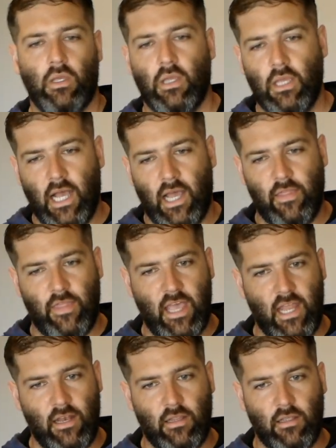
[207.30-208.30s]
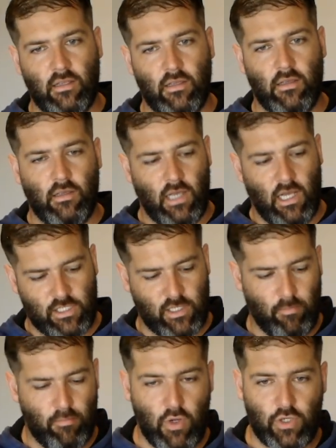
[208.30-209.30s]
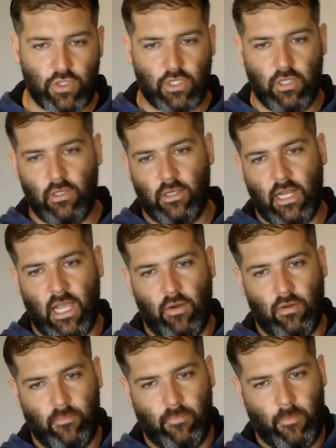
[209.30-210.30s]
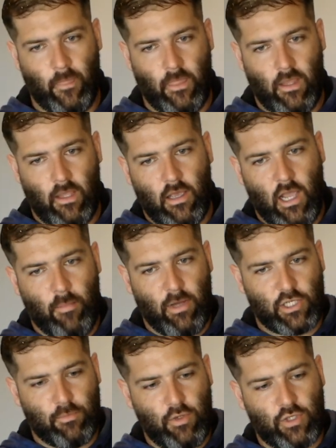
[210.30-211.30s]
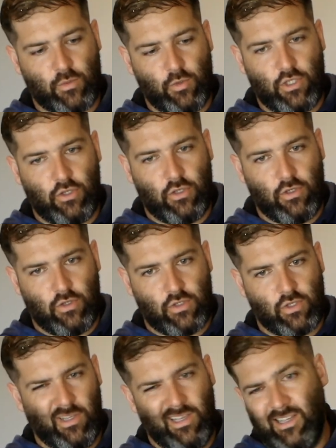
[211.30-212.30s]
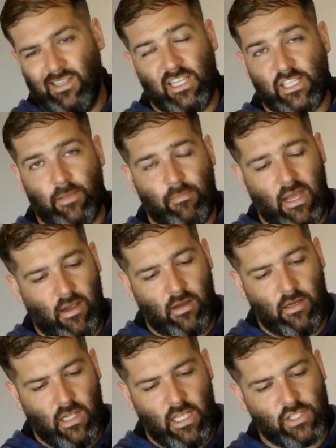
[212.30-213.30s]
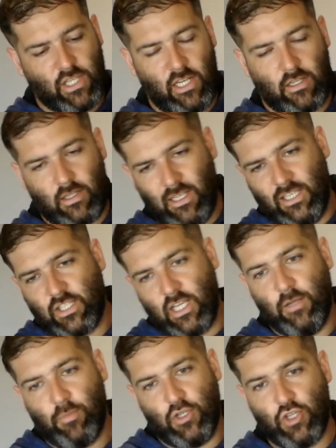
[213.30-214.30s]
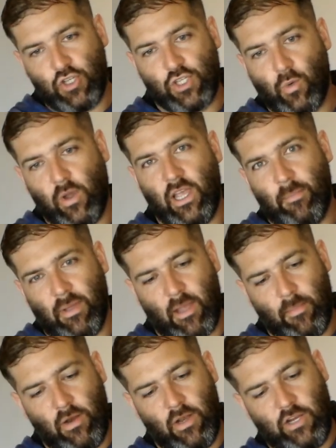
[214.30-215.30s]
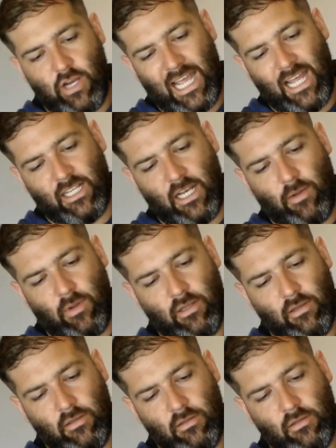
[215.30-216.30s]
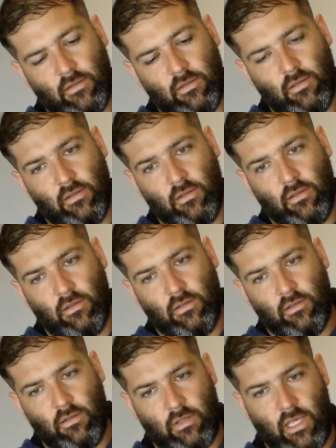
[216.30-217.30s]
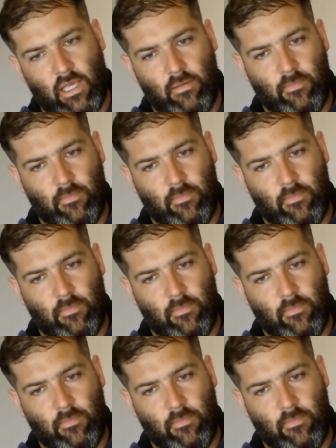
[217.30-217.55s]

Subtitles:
And then some mousse. Now, how much mousse would you use? Doesn't matter. It's gonna produce quite a big amount in your hand anyway. Okay?